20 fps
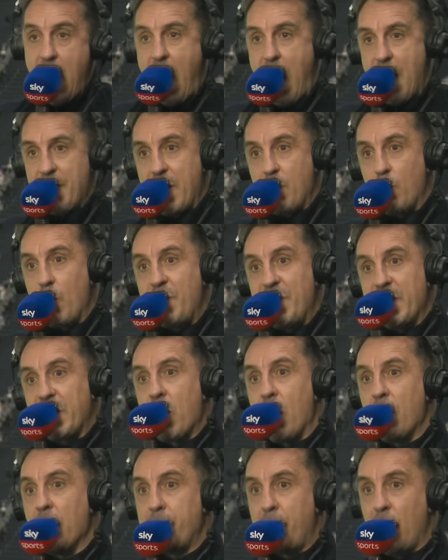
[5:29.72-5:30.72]
And then when they
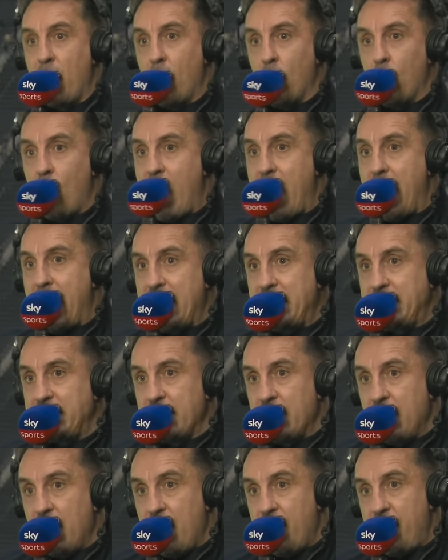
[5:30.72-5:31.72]
got the ball wide,
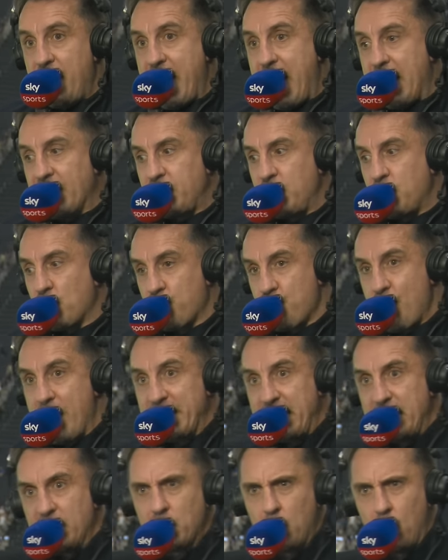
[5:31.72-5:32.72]
they actually just
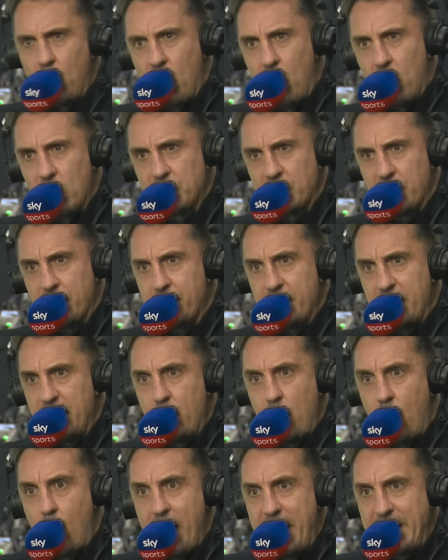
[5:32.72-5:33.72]
ran in towards them and they
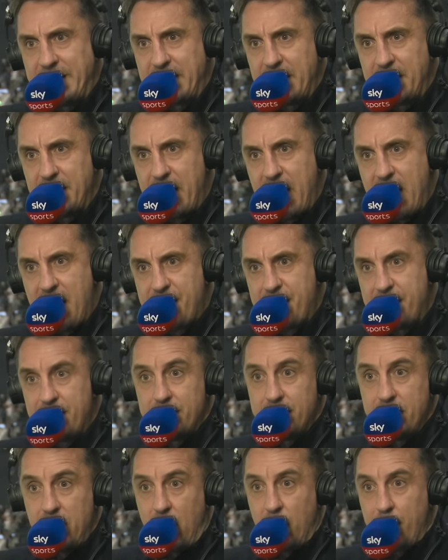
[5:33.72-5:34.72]
were waiting there,
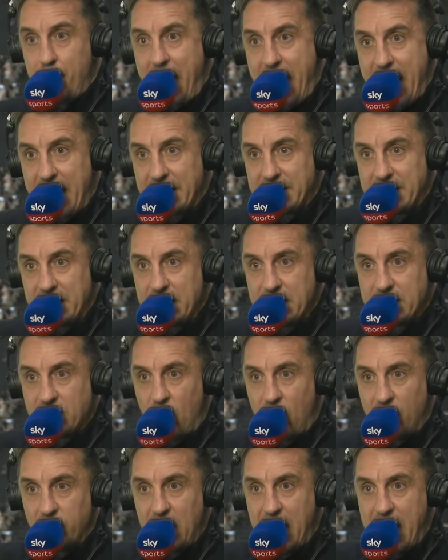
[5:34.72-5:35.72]
you know, packed in the
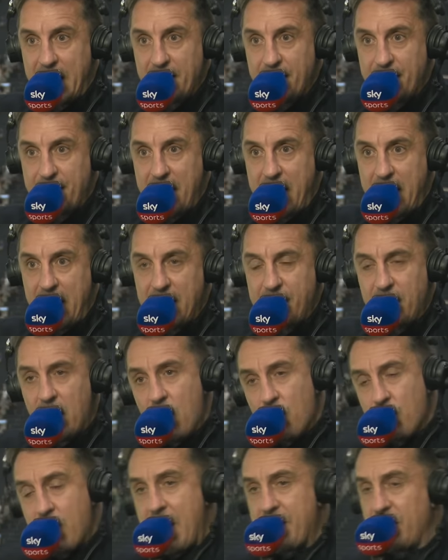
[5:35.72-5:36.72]
sort of line of five,
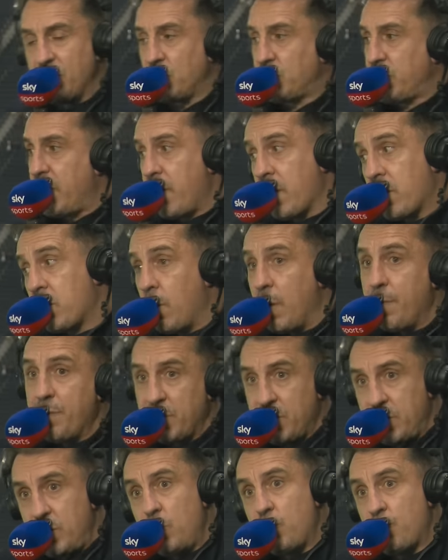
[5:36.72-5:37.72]
rather than just saying, like, come on,
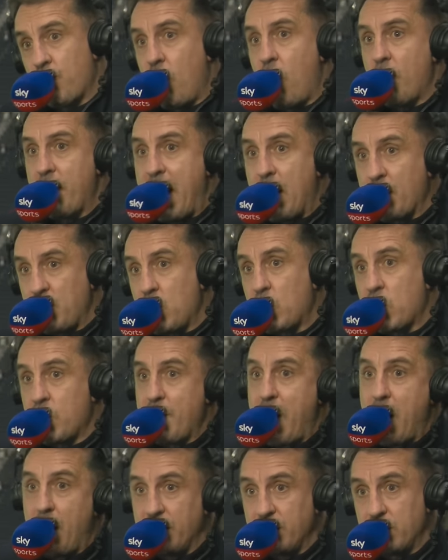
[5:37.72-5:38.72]
you draw out, you
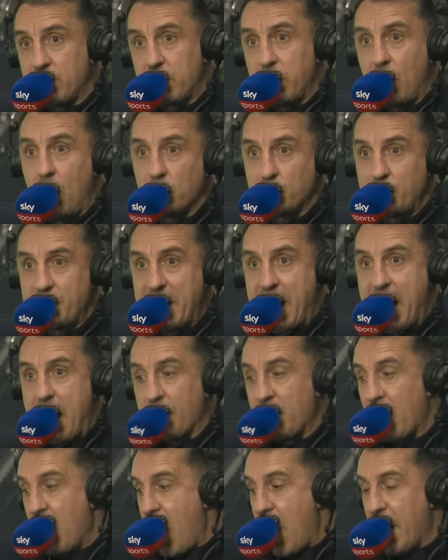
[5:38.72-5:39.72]
come out and close me
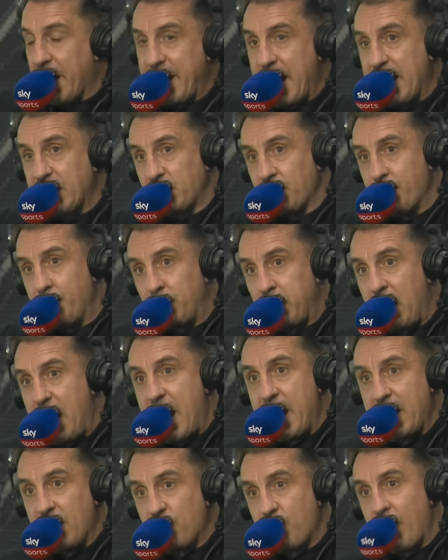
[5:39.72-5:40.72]
down and get some
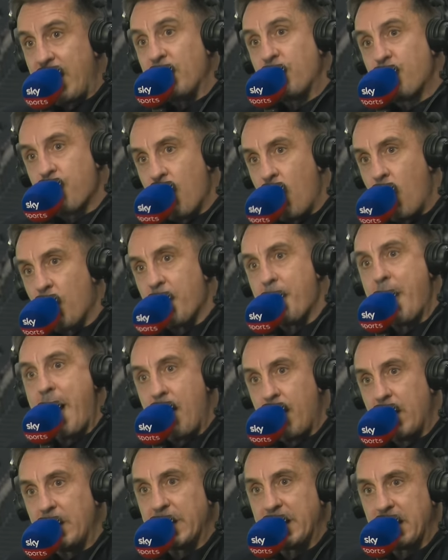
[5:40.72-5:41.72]
play and try and draw them
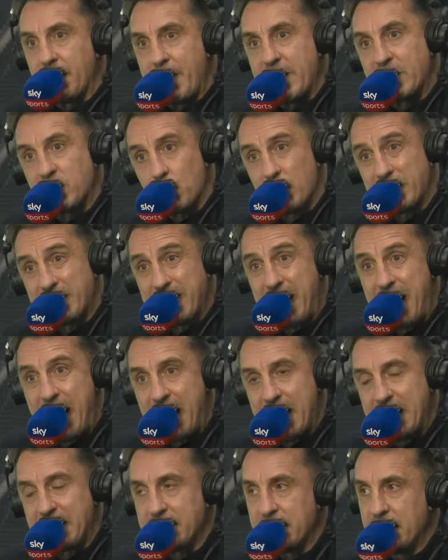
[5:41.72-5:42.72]
out a little bit to a
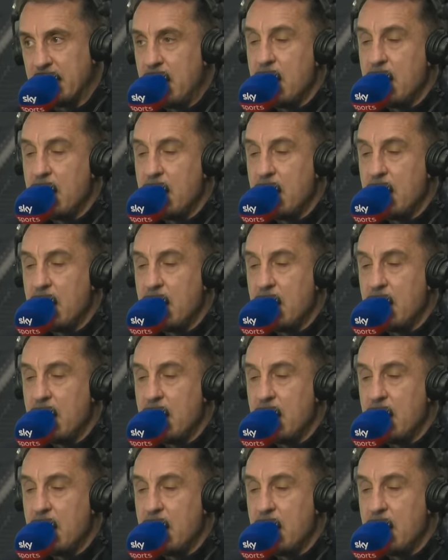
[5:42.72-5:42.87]
side